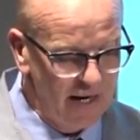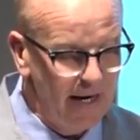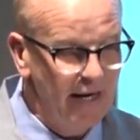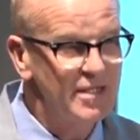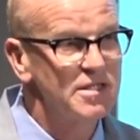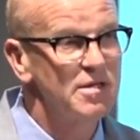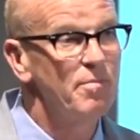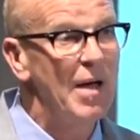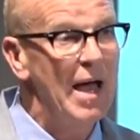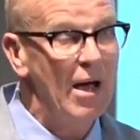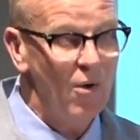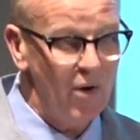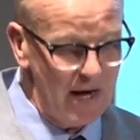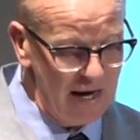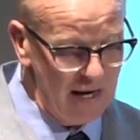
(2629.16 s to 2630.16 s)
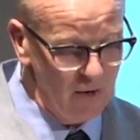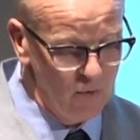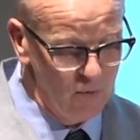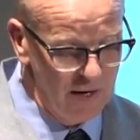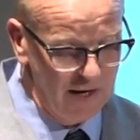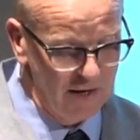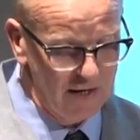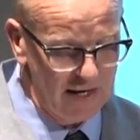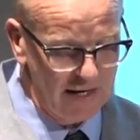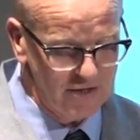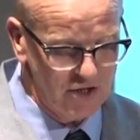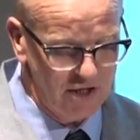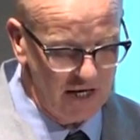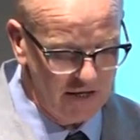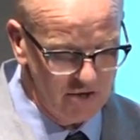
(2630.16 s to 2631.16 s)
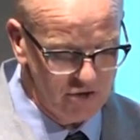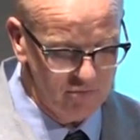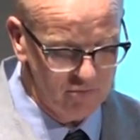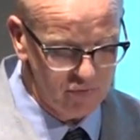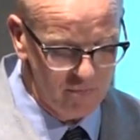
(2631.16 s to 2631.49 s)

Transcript: It's about how well education